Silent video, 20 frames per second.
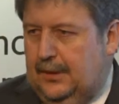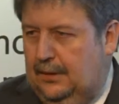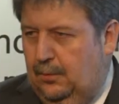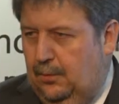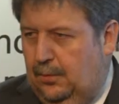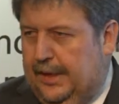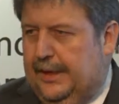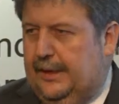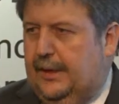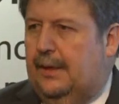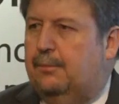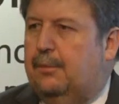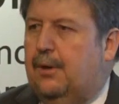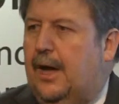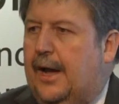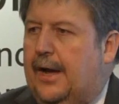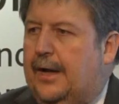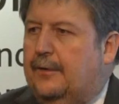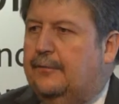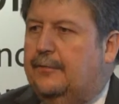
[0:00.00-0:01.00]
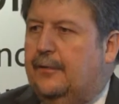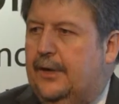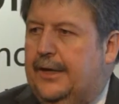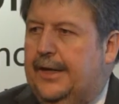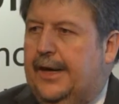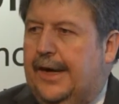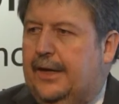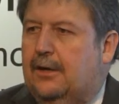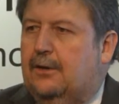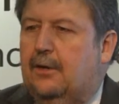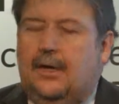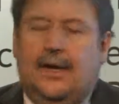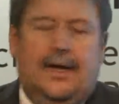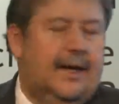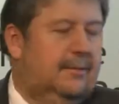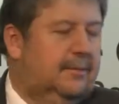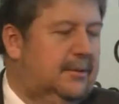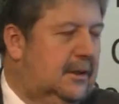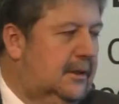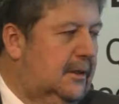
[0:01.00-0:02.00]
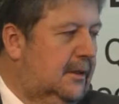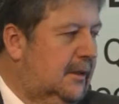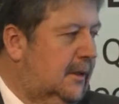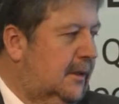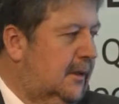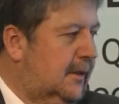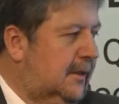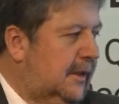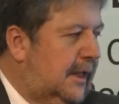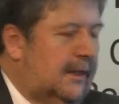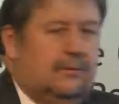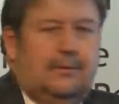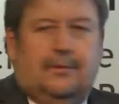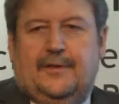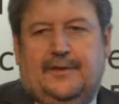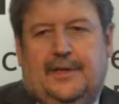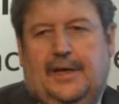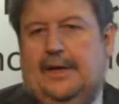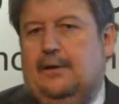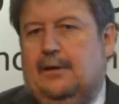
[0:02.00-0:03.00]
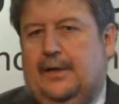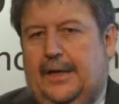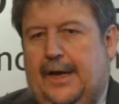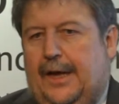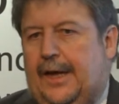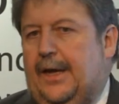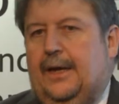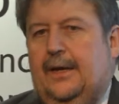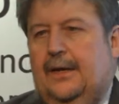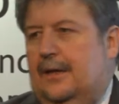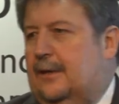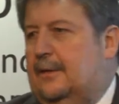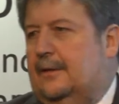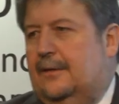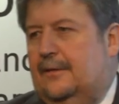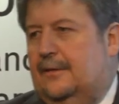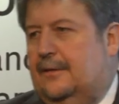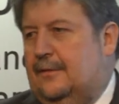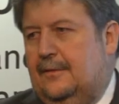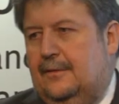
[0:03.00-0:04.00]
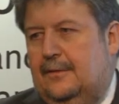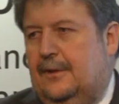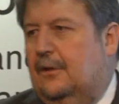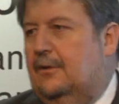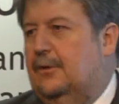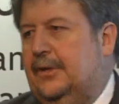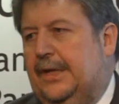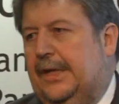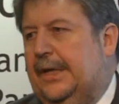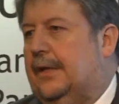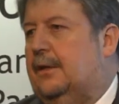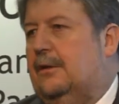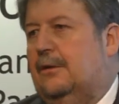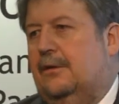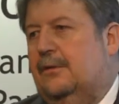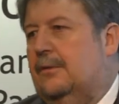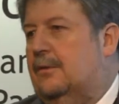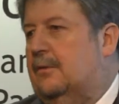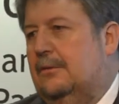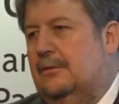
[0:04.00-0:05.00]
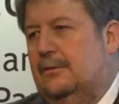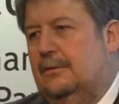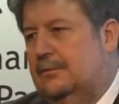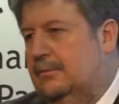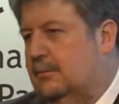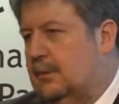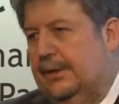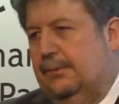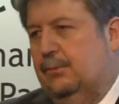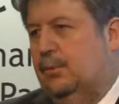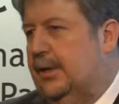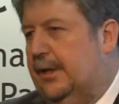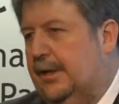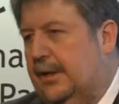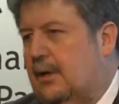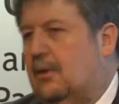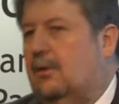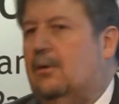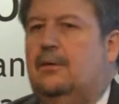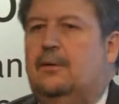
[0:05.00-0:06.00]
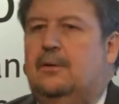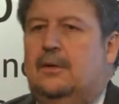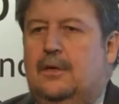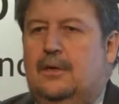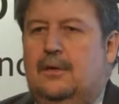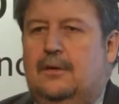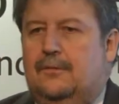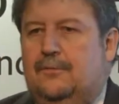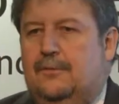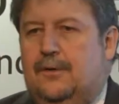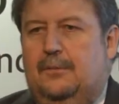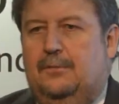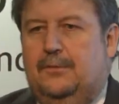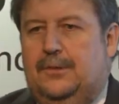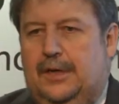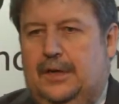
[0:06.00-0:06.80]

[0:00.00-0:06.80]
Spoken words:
when applying for an eco-label, that we say, okay, it's no need to, when we know from